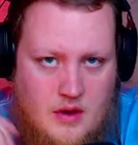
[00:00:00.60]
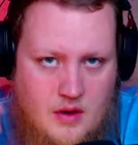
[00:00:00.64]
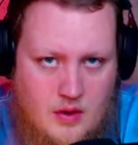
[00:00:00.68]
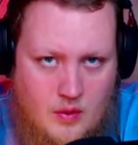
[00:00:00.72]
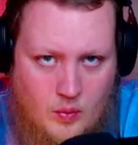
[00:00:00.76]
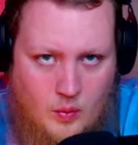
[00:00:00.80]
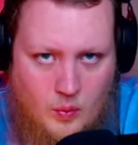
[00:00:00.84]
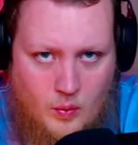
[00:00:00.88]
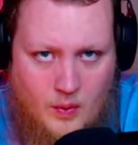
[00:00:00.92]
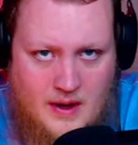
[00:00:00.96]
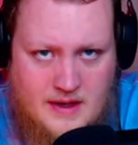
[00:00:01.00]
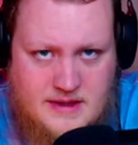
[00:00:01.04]

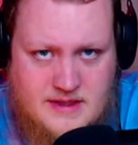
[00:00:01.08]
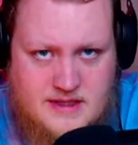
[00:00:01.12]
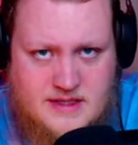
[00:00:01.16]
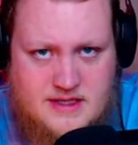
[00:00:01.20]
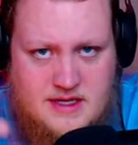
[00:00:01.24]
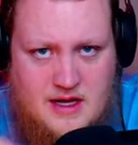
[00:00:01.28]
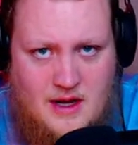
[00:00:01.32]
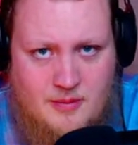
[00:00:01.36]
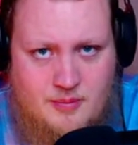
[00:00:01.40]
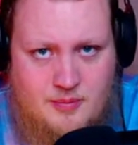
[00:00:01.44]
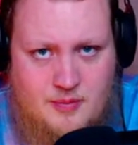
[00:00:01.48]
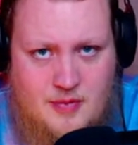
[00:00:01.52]
What's
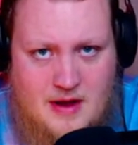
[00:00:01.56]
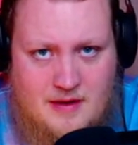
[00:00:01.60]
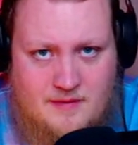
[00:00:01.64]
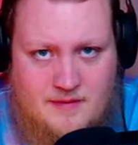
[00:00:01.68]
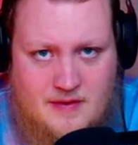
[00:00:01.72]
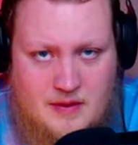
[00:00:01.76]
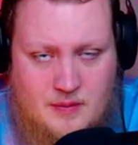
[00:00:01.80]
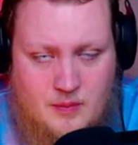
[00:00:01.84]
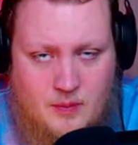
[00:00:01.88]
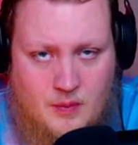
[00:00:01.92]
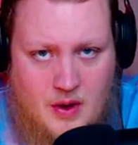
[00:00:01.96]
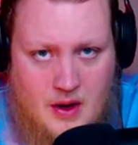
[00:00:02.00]
up,
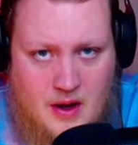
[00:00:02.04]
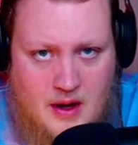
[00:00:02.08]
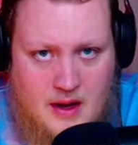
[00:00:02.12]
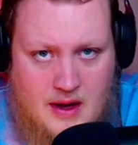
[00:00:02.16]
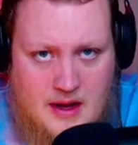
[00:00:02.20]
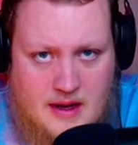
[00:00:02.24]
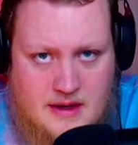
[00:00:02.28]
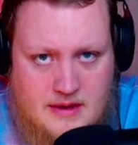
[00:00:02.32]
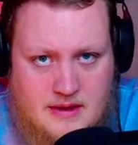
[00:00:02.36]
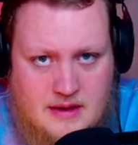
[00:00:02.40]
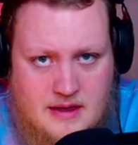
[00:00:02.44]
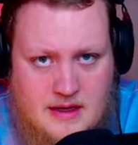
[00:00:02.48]

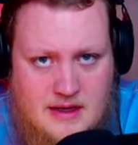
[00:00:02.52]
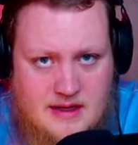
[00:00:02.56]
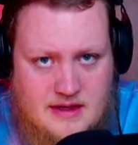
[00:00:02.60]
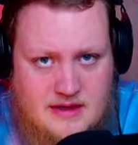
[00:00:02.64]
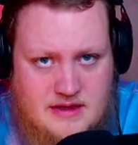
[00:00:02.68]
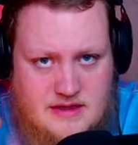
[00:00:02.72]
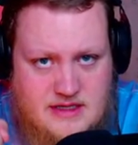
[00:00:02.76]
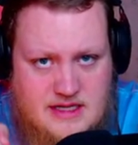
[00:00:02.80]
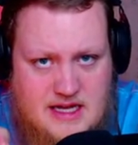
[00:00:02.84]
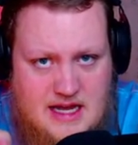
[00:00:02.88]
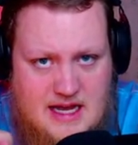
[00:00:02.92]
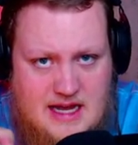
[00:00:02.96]
everyone?
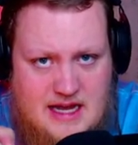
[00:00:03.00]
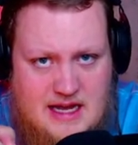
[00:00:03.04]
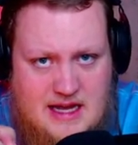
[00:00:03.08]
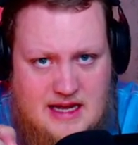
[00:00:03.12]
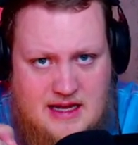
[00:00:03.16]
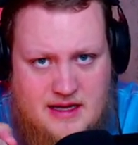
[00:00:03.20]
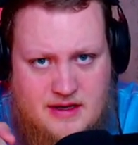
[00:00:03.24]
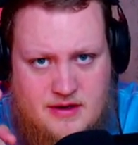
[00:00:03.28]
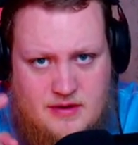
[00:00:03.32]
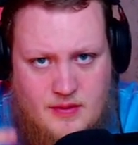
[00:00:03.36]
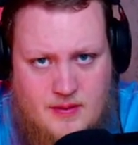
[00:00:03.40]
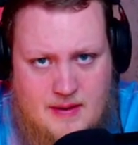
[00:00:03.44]

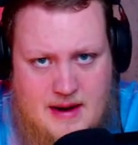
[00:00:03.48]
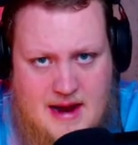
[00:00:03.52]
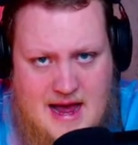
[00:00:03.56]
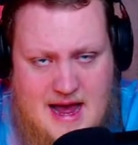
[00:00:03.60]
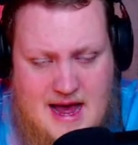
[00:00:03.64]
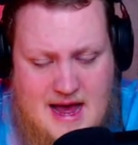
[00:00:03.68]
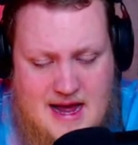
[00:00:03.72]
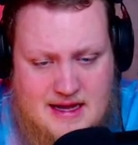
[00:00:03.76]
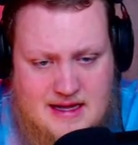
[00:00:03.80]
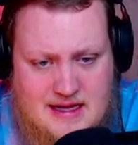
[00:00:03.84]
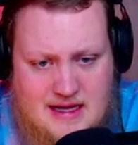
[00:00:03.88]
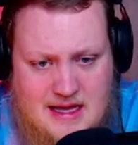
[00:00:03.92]
D
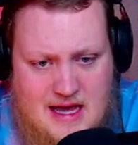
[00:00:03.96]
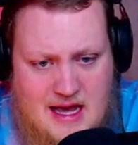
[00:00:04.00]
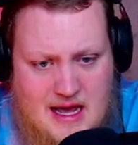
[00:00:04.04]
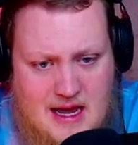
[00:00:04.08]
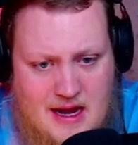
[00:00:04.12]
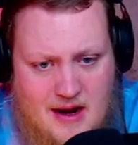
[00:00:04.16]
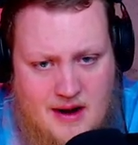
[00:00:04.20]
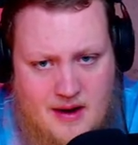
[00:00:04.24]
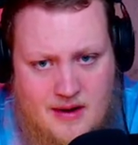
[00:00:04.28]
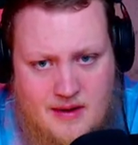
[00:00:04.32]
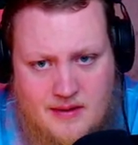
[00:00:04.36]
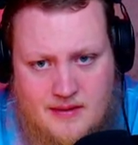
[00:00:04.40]
Crack
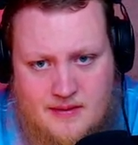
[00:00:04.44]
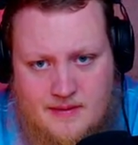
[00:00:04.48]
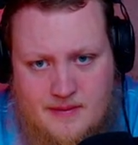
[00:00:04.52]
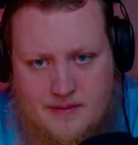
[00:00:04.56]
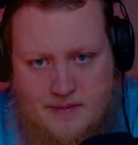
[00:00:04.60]
here.